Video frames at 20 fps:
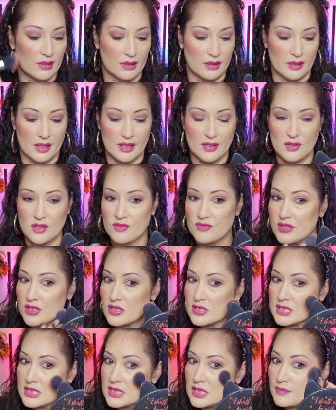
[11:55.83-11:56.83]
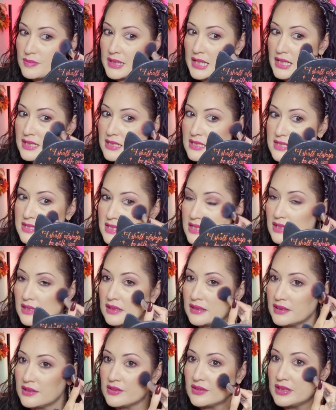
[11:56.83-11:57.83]
I don't know if you can see it, but I can see it
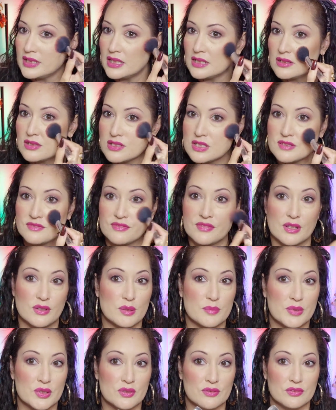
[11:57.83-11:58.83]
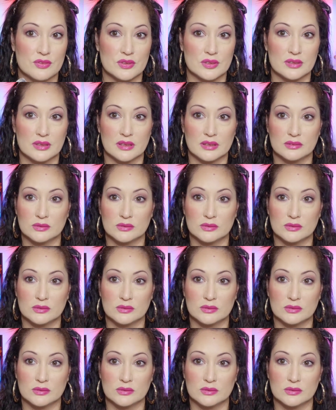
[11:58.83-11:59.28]
clearly. It looks very beautiful.